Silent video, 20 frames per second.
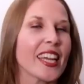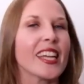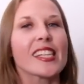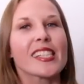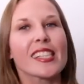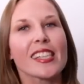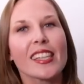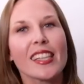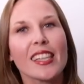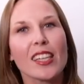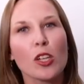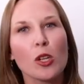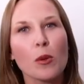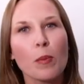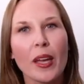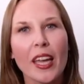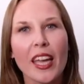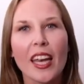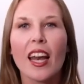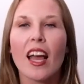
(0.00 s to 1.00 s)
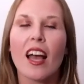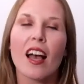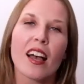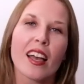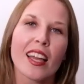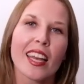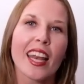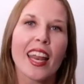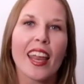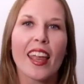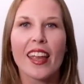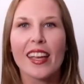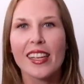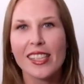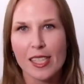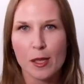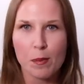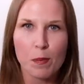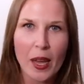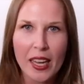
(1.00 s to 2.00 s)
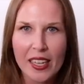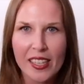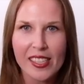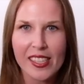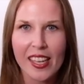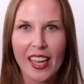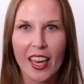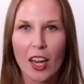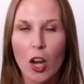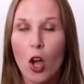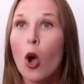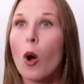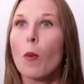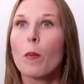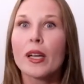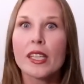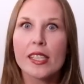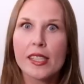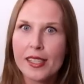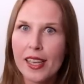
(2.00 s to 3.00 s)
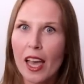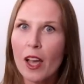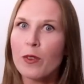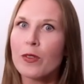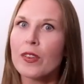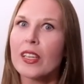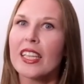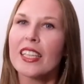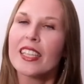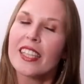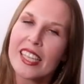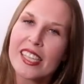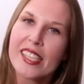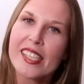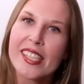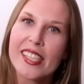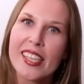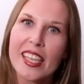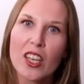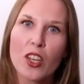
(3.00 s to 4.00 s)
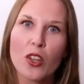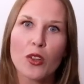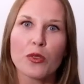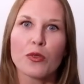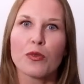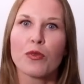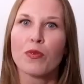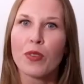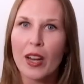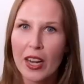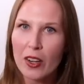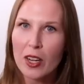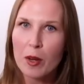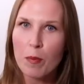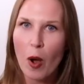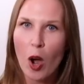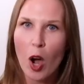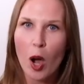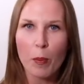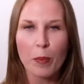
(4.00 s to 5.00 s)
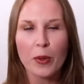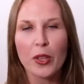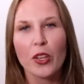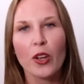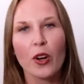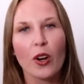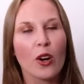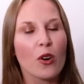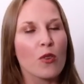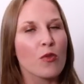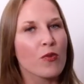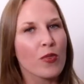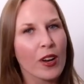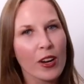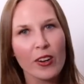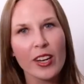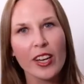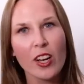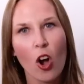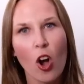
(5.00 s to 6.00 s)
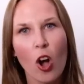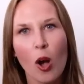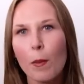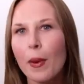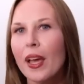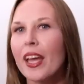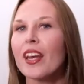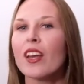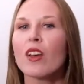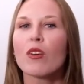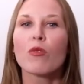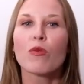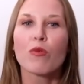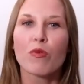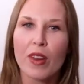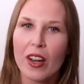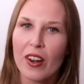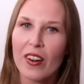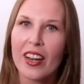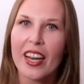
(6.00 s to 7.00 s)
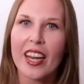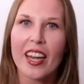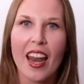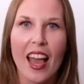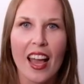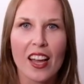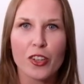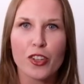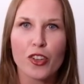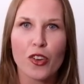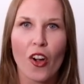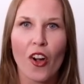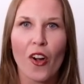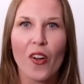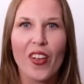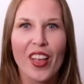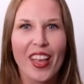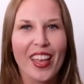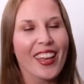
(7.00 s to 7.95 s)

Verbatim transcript: It's a little bit unexpected, but definitely still very popular, very common, very natural.